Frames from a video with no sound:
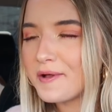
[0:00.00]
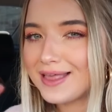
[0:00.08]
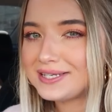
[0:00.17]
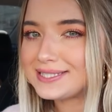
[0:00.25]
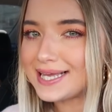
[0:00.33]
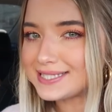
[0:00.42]
At
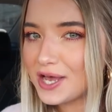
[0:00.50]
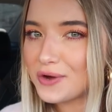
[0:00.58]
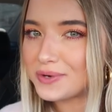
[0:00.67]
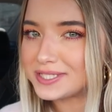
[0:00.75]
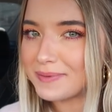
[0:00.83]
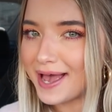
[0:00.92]
least that's how
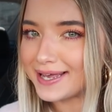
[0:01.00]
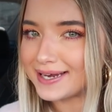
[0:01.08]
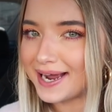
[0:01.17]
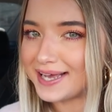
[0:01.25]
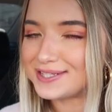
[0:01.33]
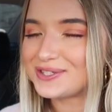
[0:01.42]
it was back
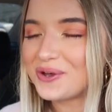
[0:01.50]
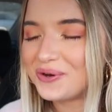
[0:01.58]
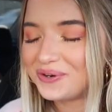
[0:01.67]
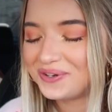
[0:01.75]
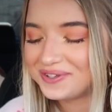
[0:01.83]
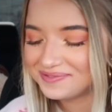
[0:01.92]
in high school.